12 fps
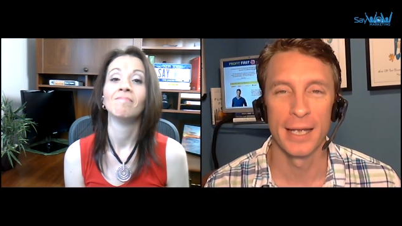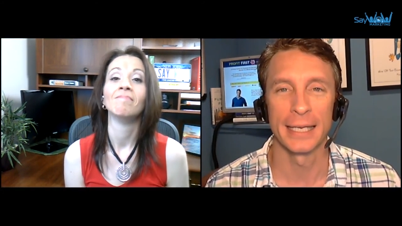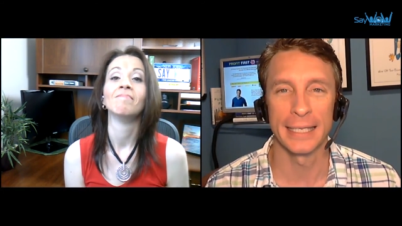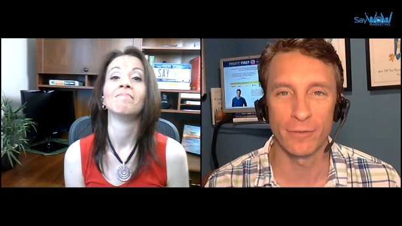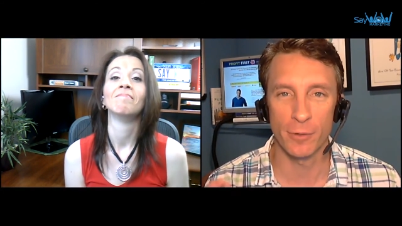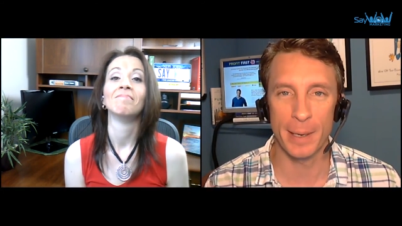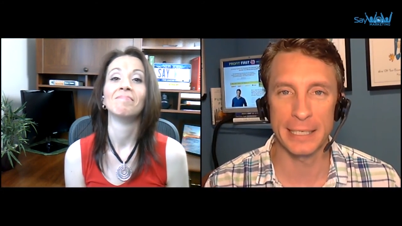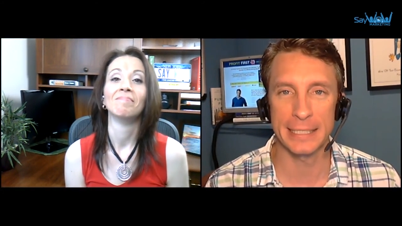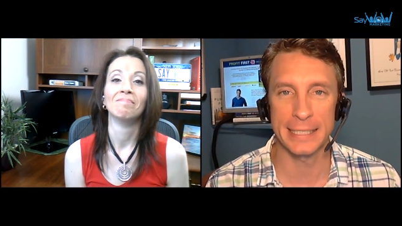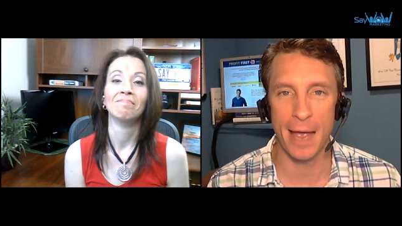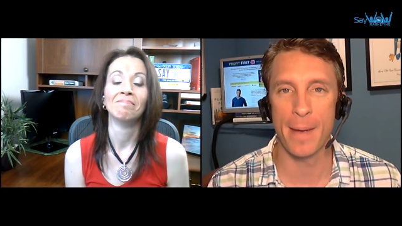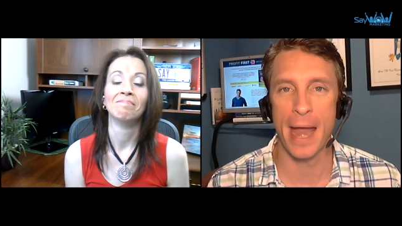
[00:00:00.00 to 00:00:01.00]
Speaker 1: Give your best
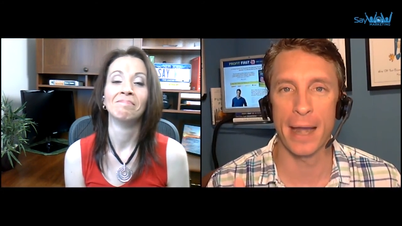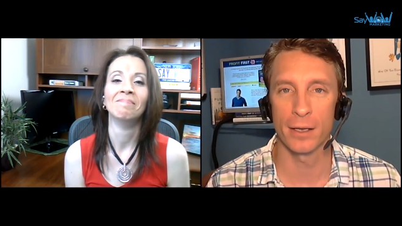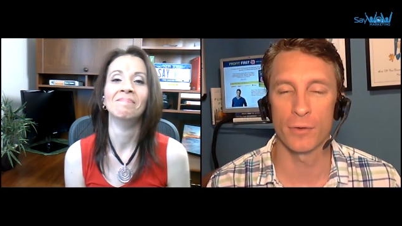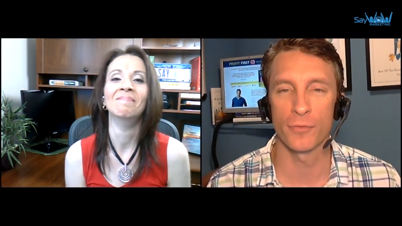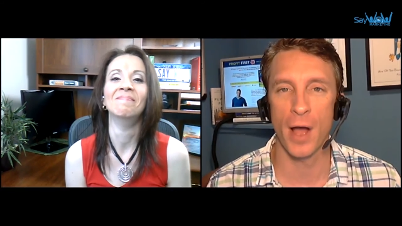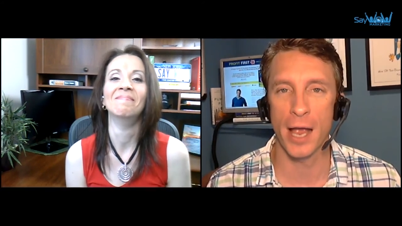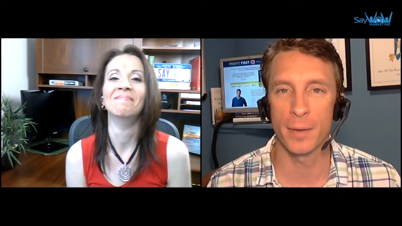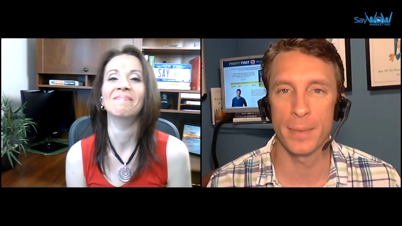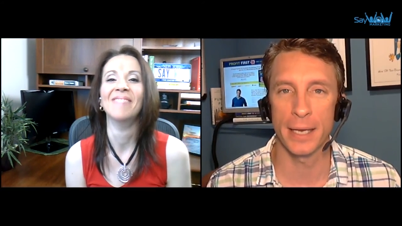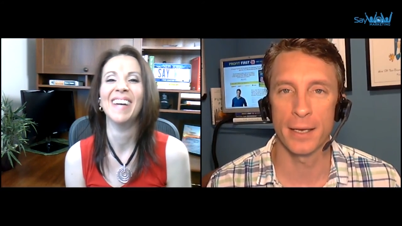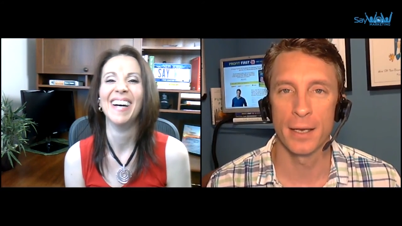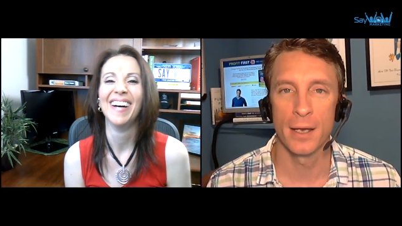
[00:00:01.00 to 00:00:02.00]
stab at it. You'll find
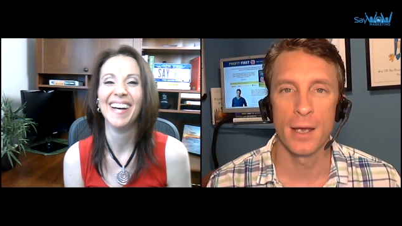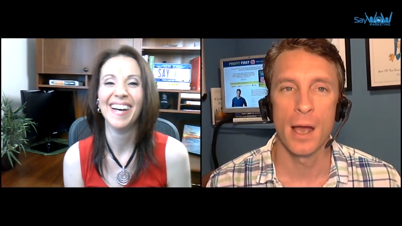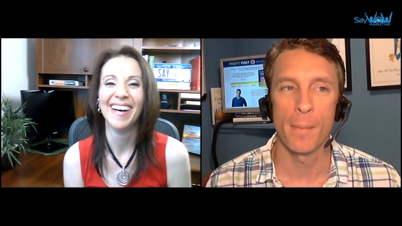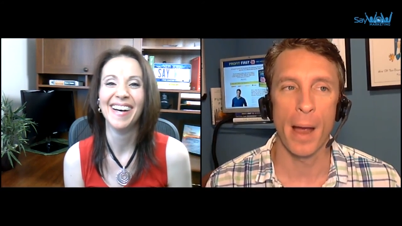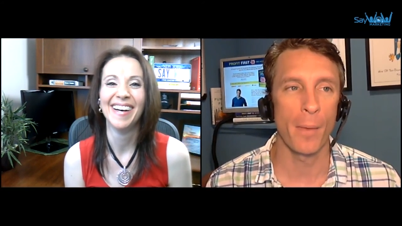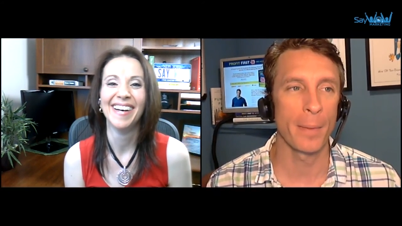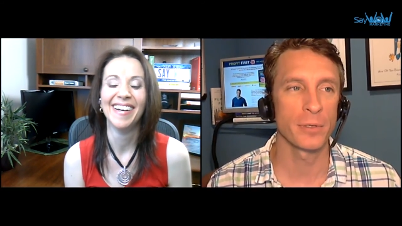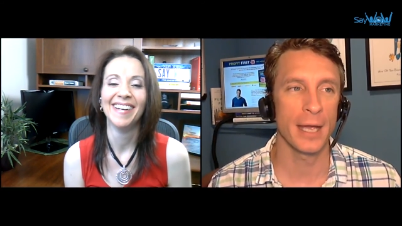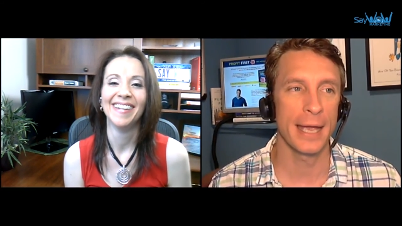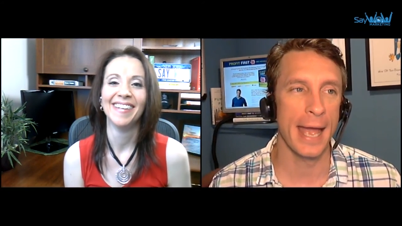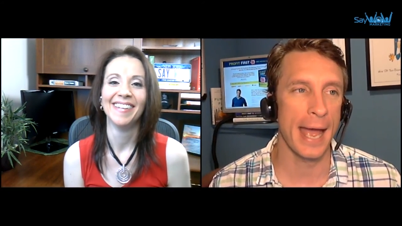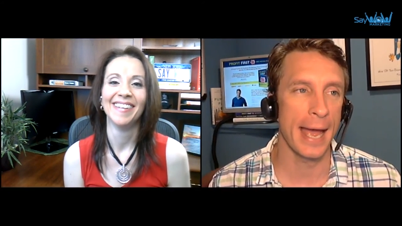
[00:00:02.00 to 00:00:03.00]
me. My
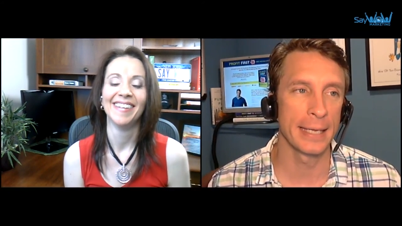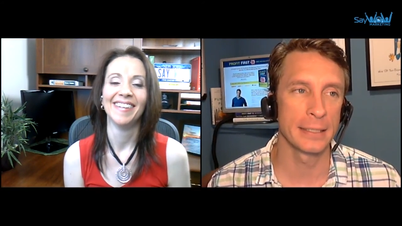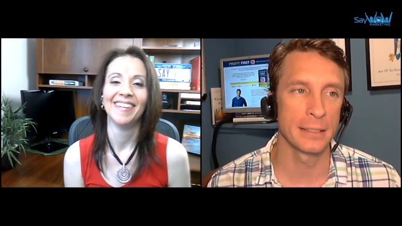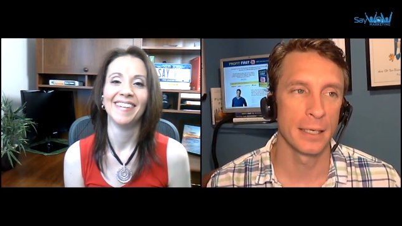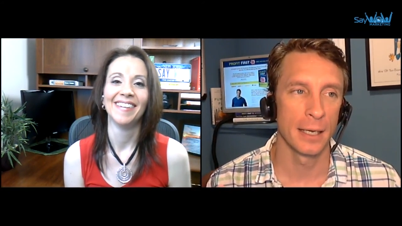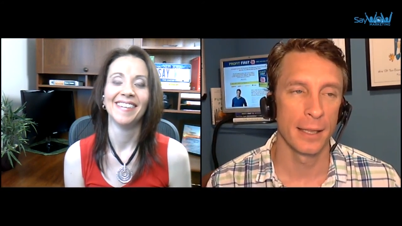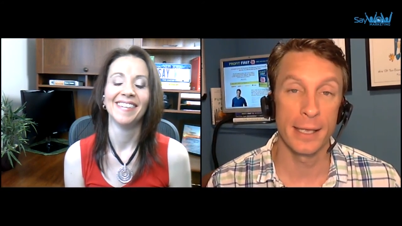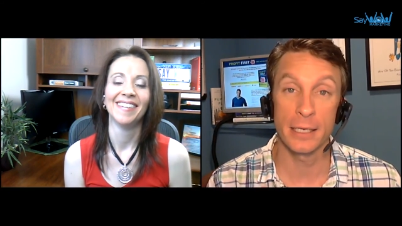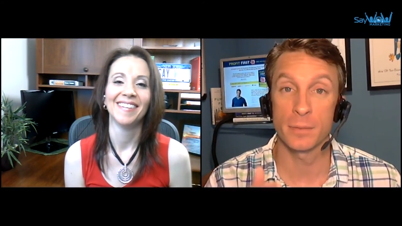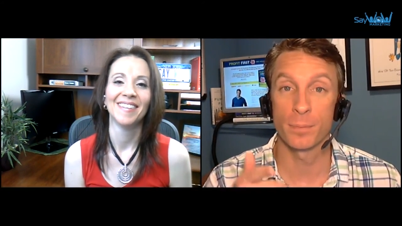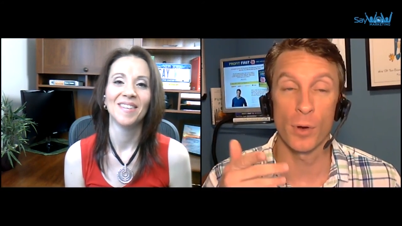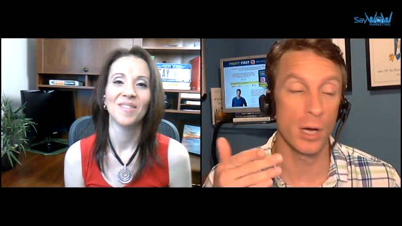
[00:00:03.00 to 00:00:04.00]
website has this
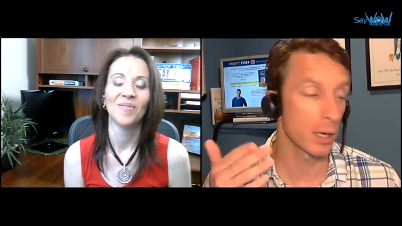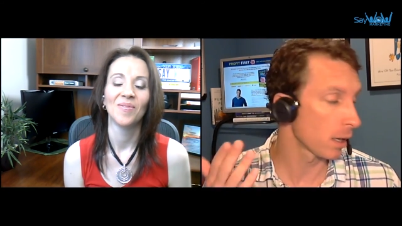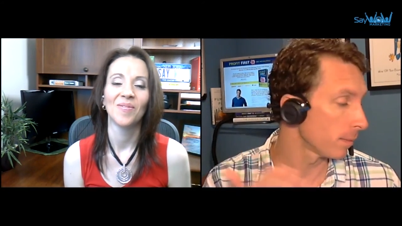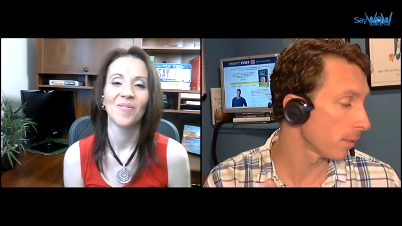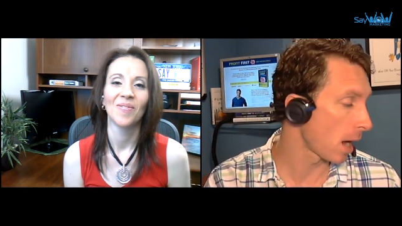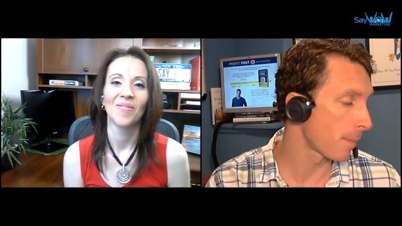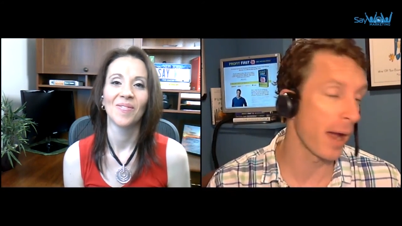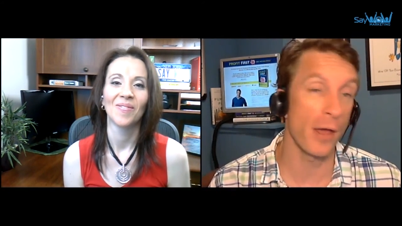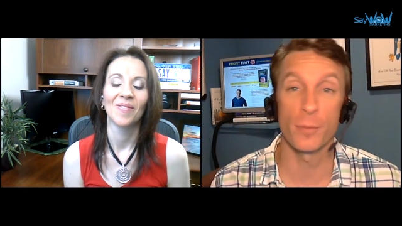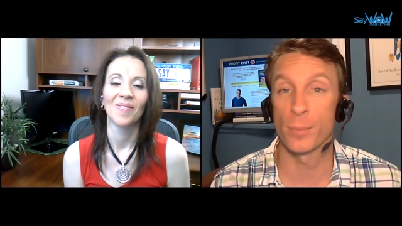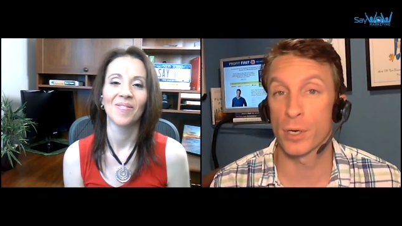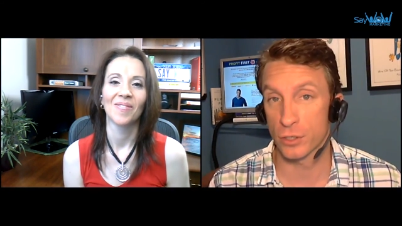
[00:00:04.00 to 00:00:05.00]
book, uh, my other
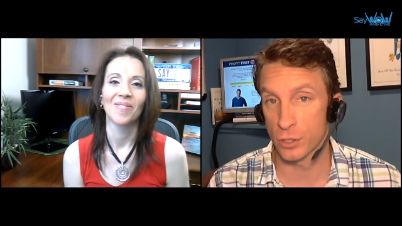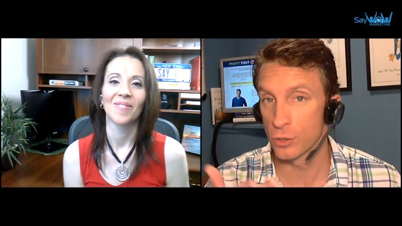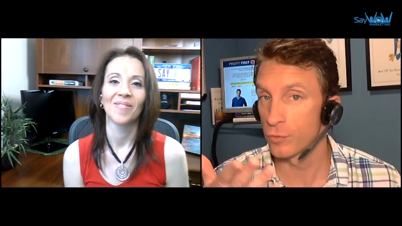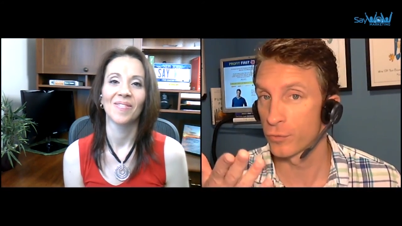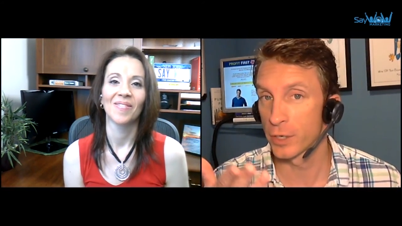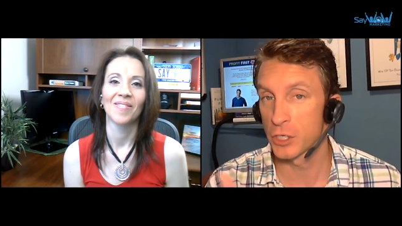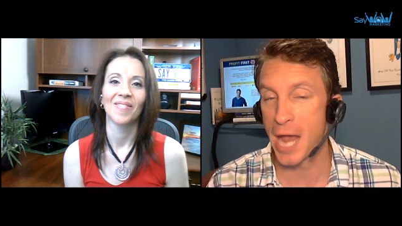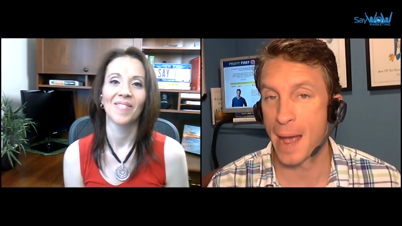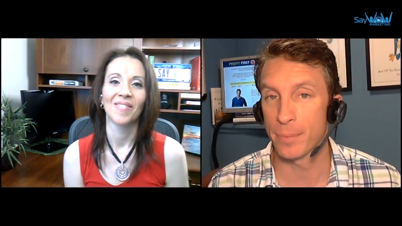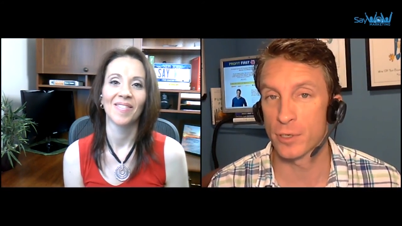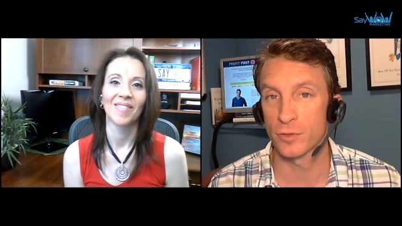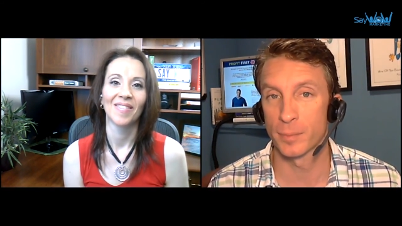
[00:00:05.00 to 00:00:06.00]
books too, free
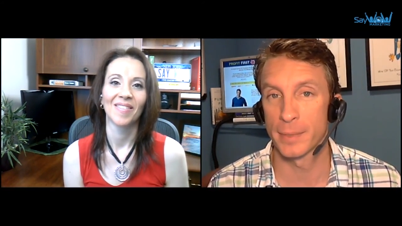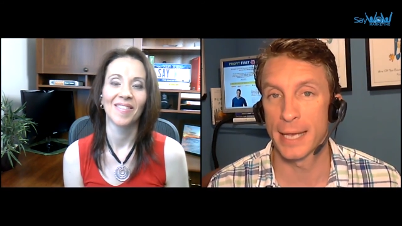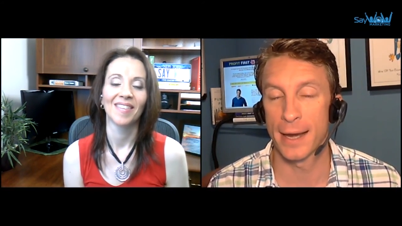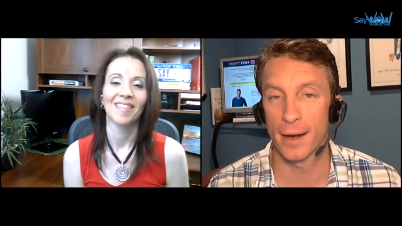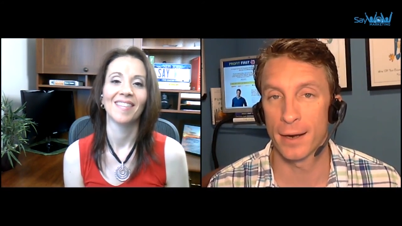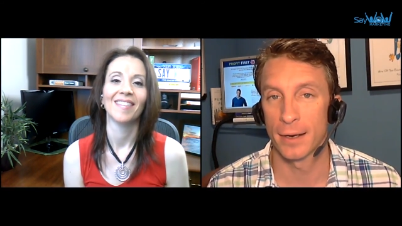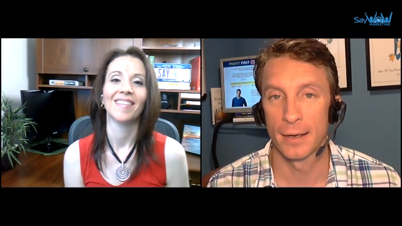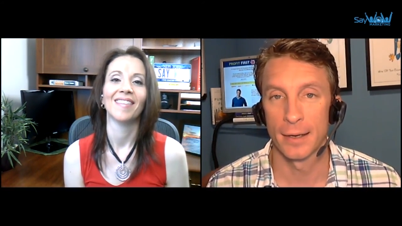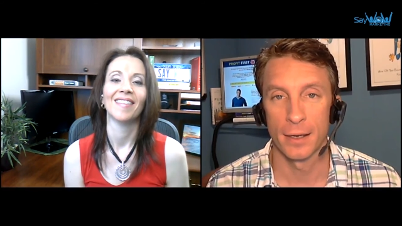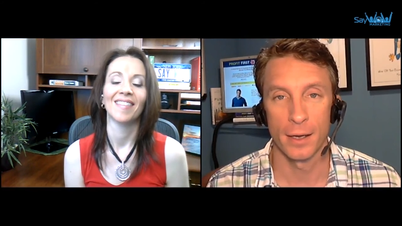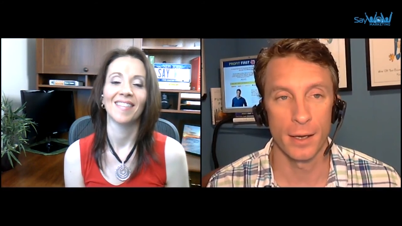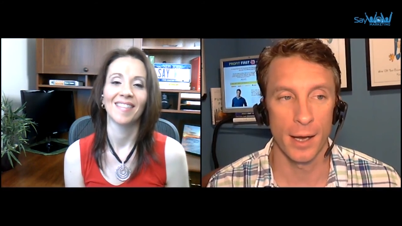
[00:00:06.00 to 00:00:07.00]
chapters from there,
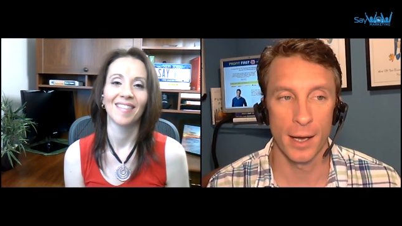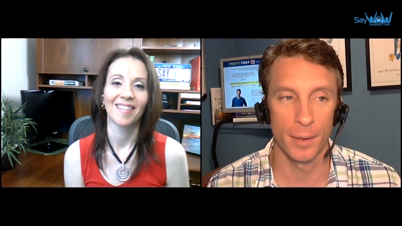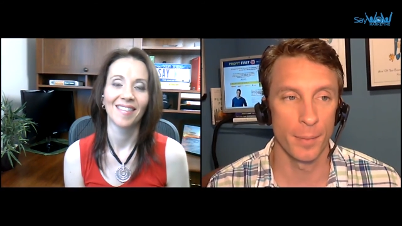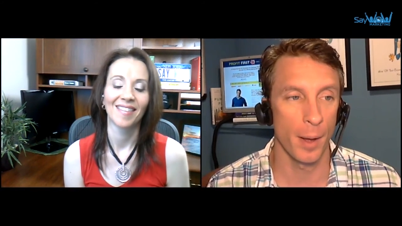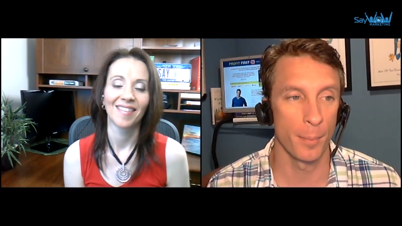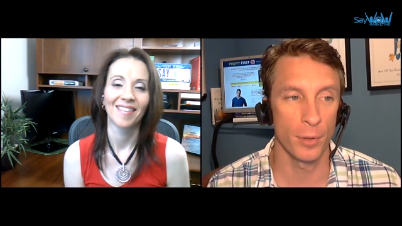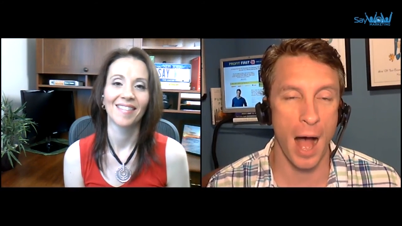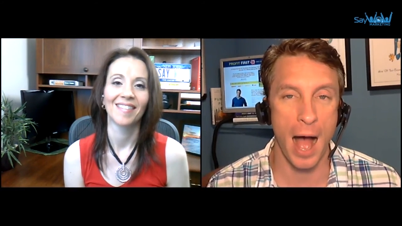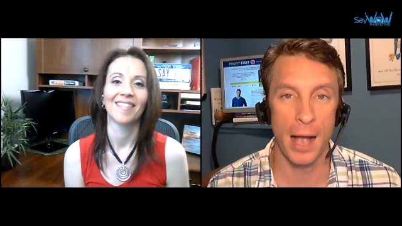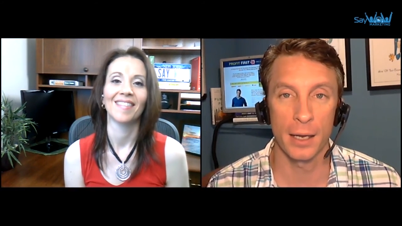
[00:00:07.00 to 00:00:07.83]
uh, a blog,